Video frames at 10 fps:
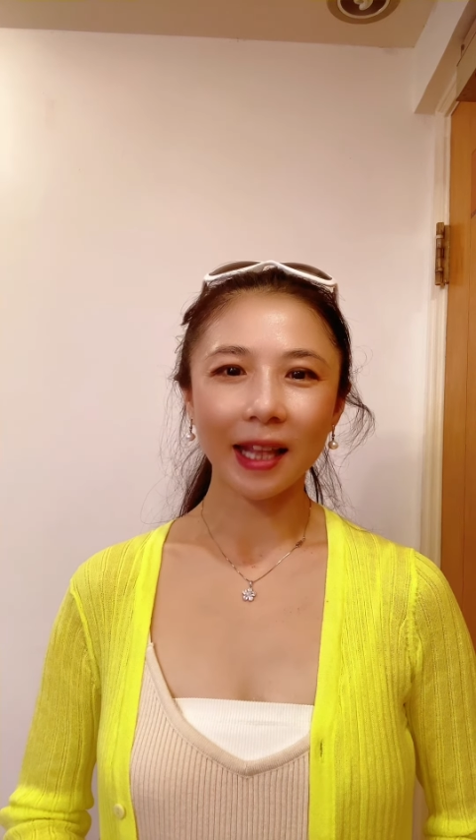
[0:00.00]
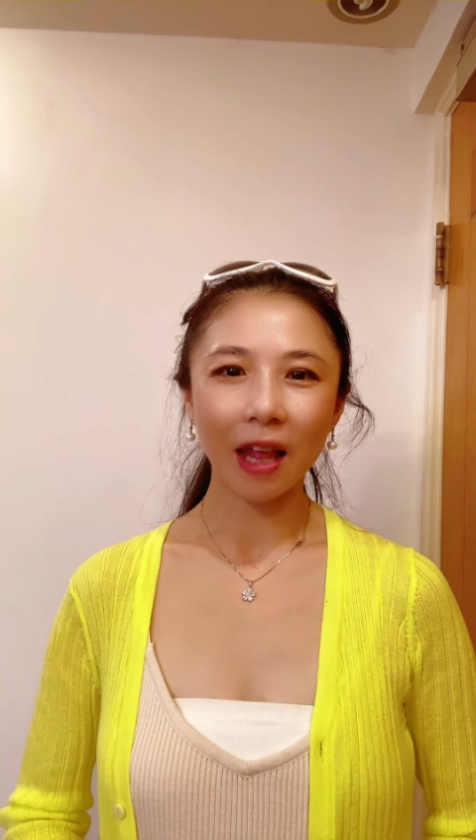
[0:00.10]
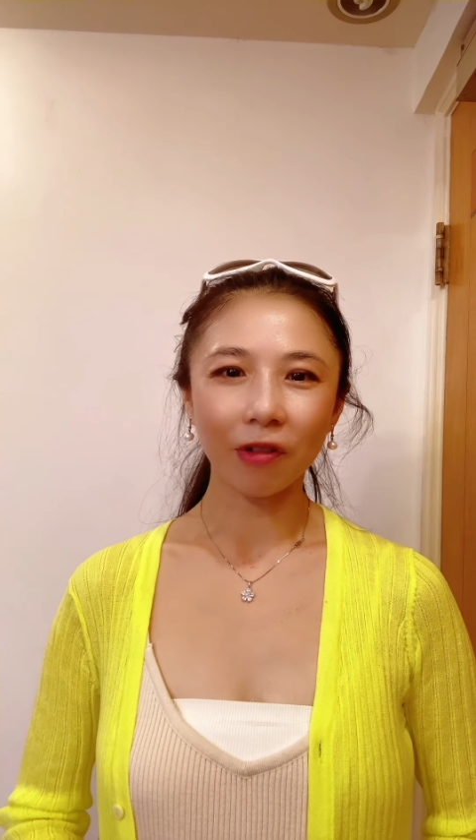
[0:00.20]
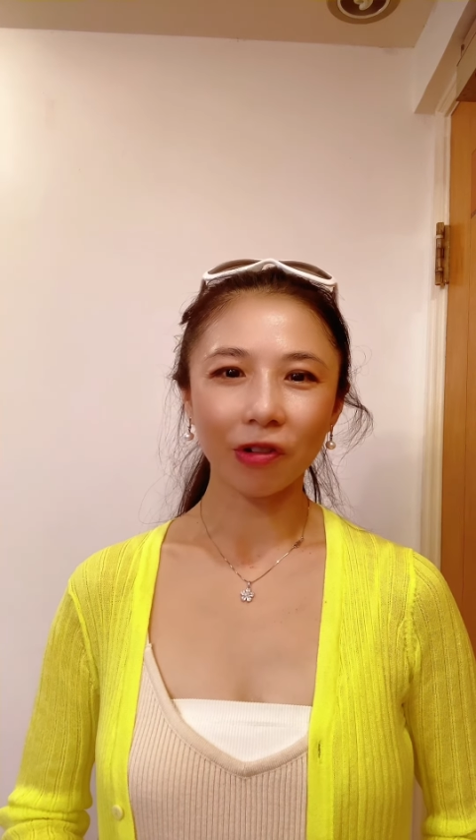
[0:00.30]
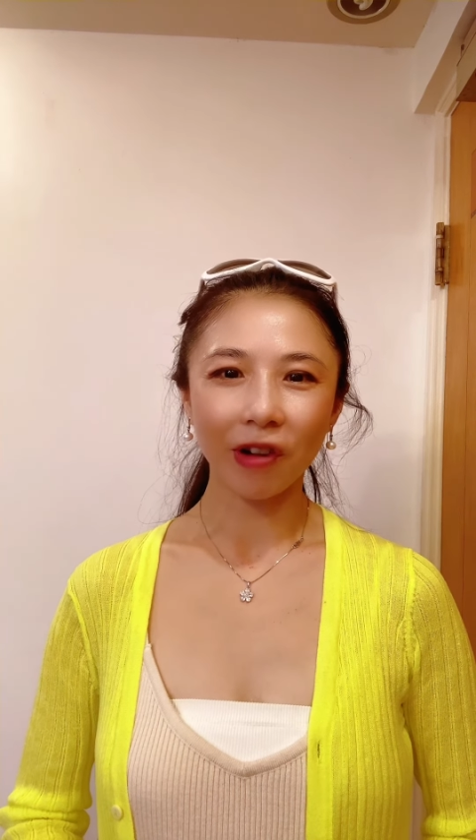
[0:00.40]

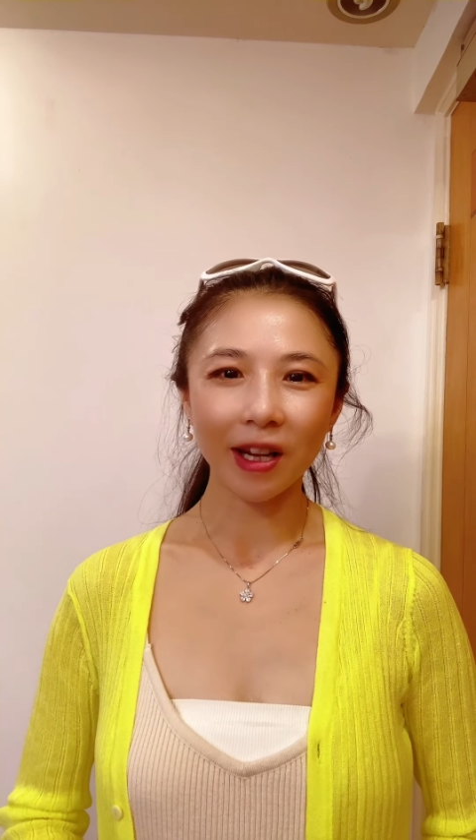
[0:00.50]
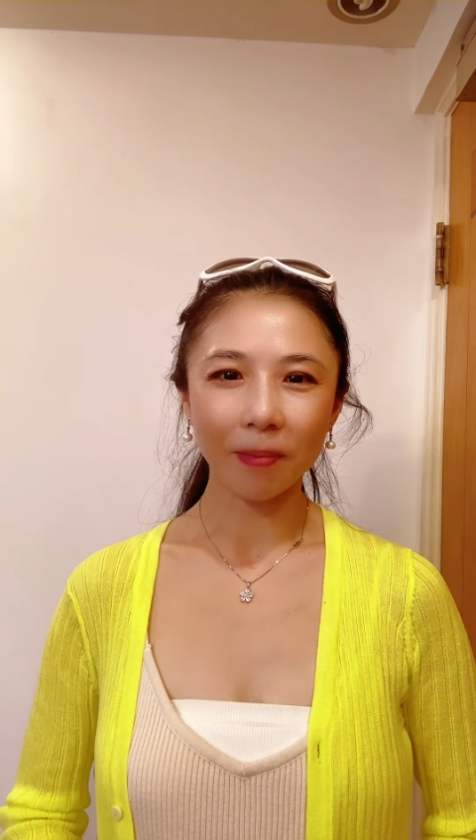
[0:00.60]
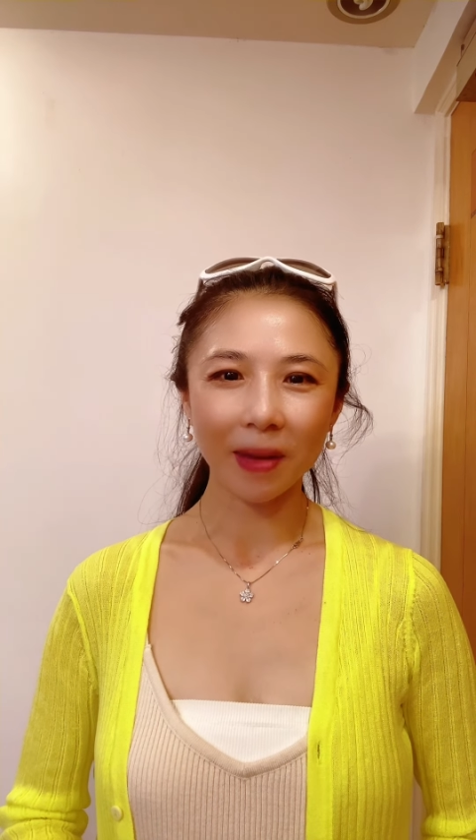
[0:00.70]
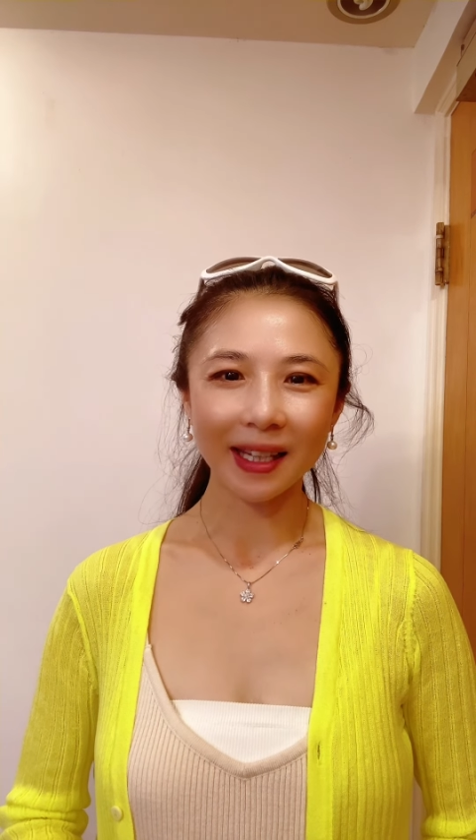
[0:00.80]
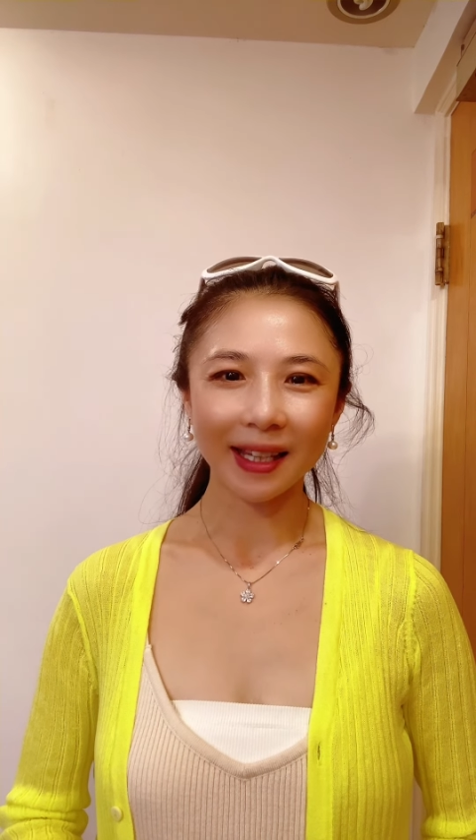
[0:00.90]
language trainer
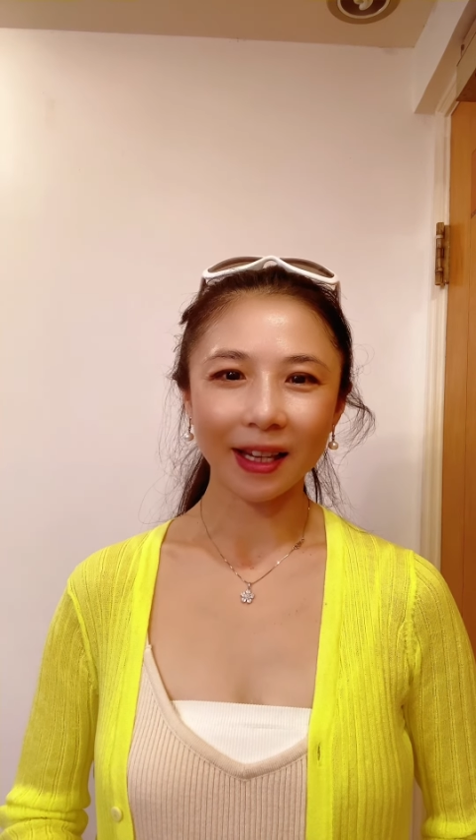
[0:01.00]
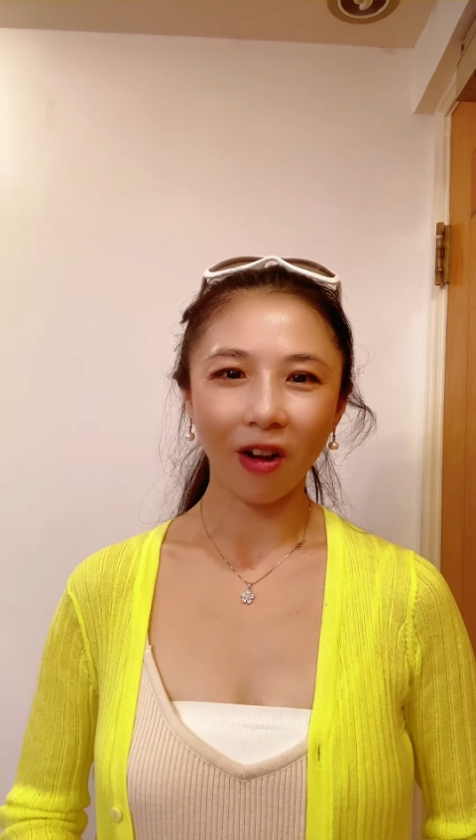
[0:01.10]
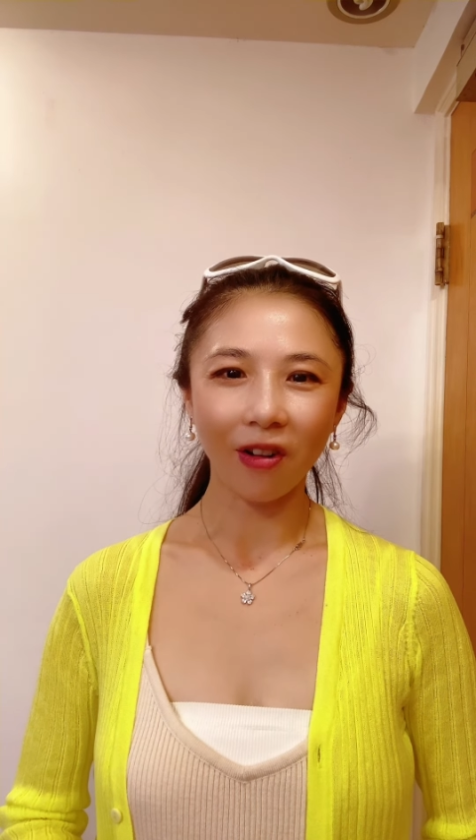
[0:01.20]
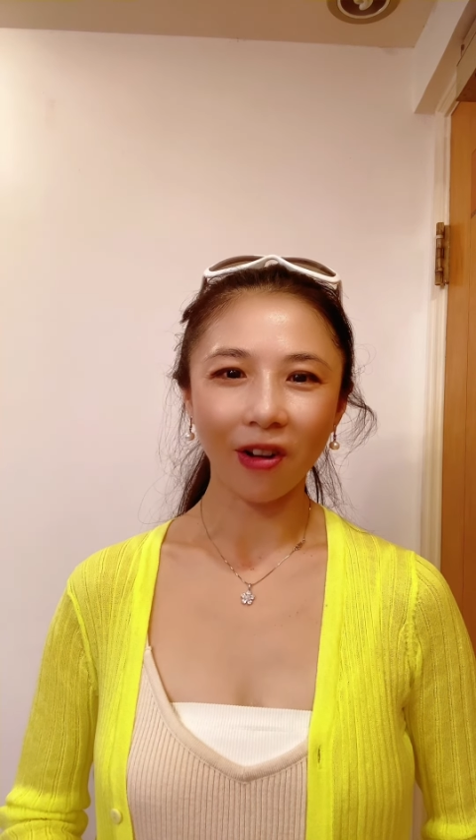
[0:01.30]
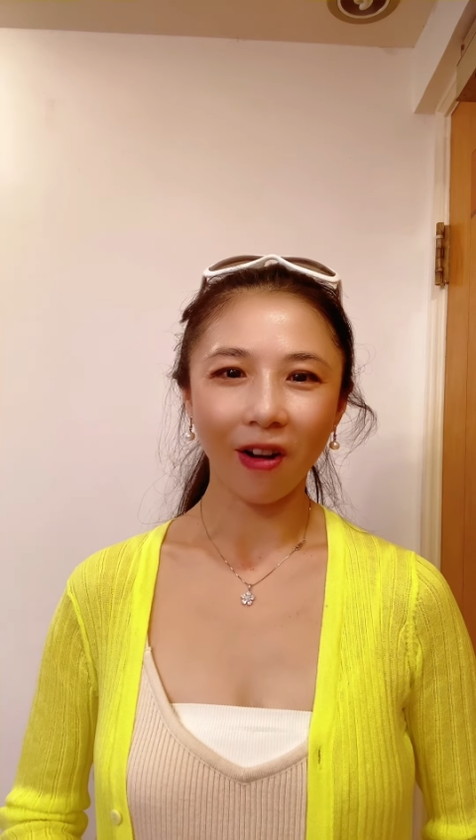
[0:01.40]
based in
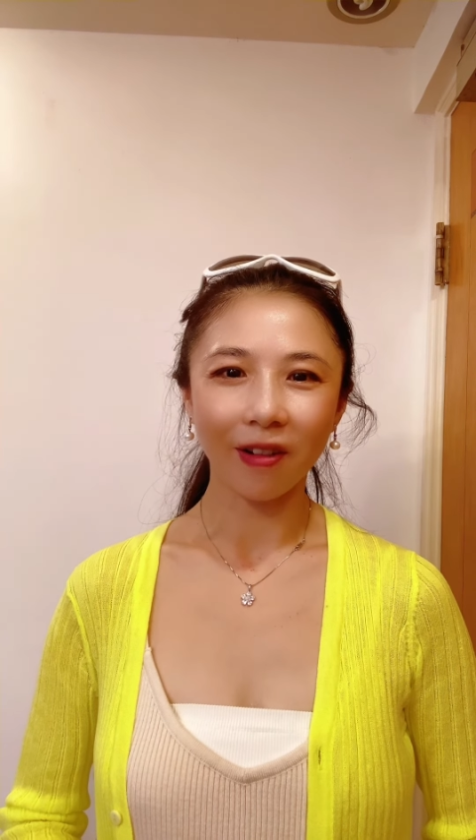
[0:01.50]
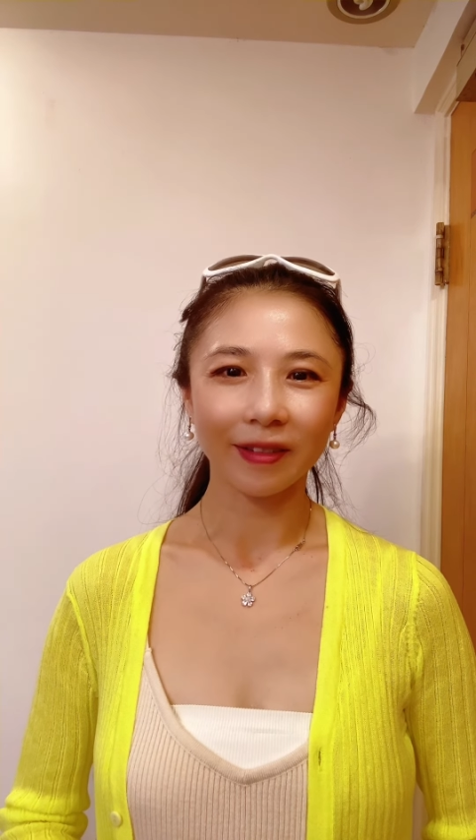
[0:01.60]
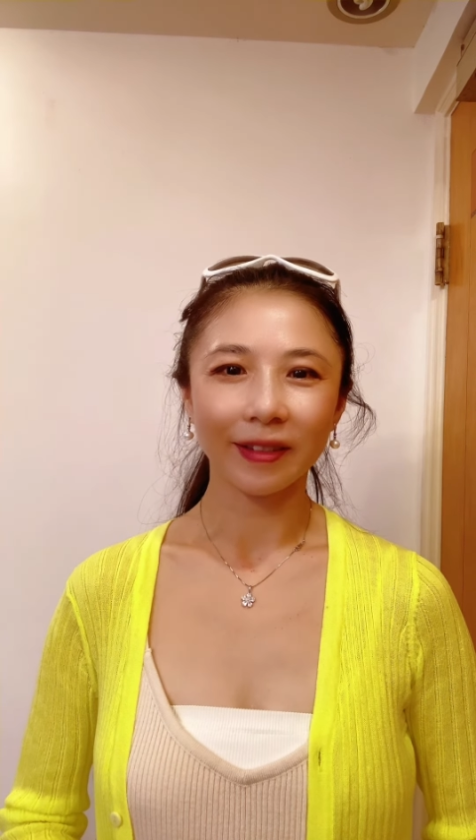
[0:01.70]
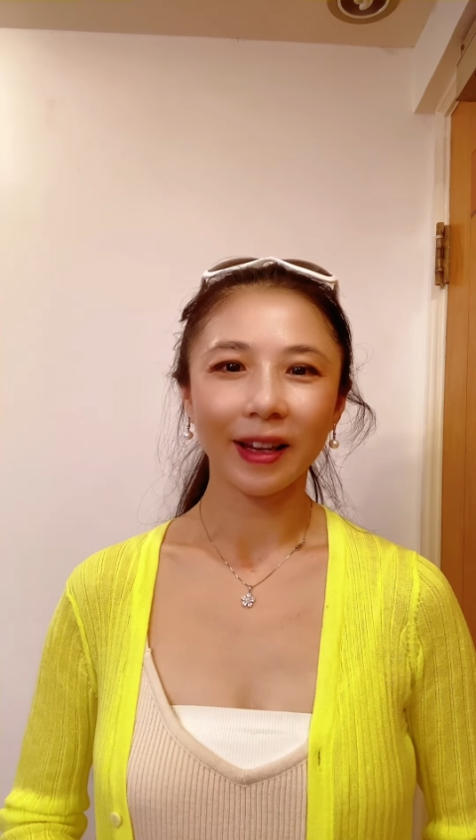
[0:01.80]
Hong Kong.